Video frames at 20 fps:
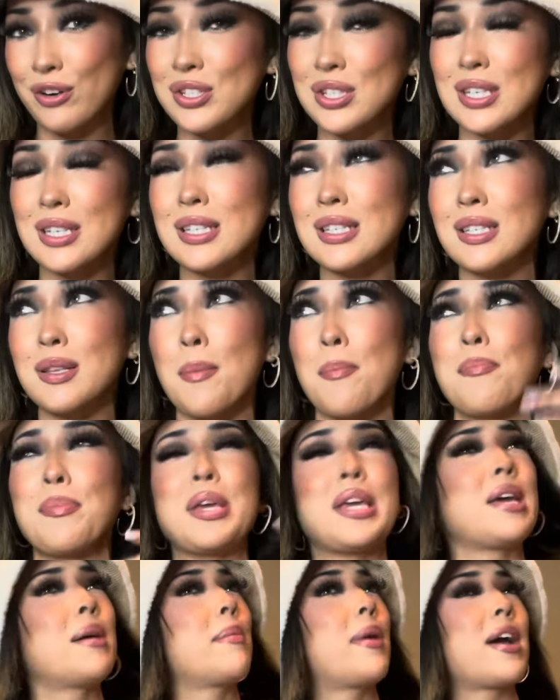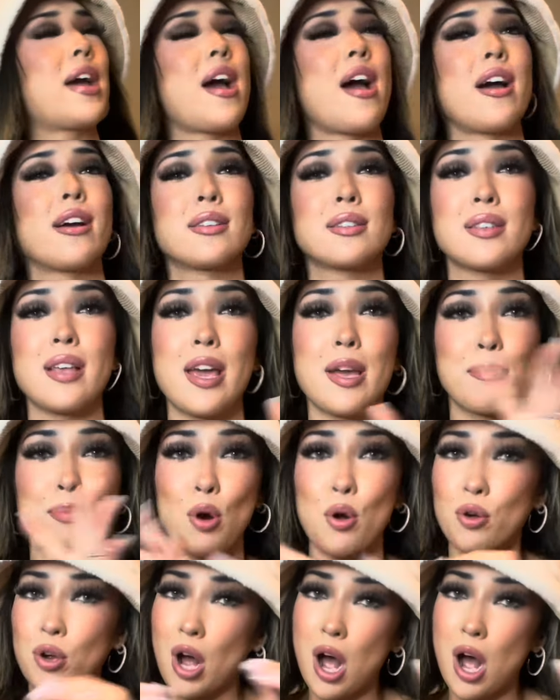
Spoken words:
since me and my ex like broke